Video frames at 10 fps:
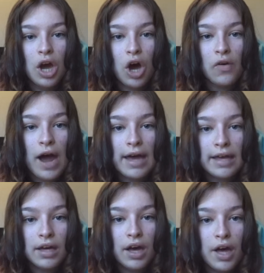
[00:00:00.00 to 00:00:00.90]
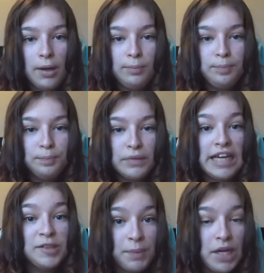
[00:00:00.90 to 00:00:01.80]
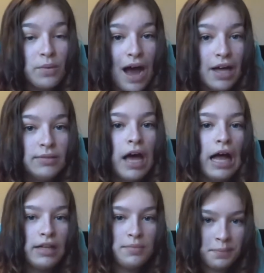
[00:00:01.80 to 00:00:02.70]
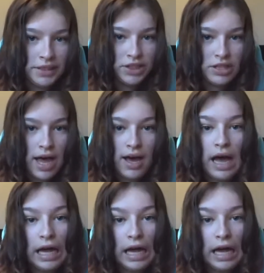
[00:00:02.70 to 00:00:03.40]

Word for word: Alright, um, it's been a while, I'll admit to that.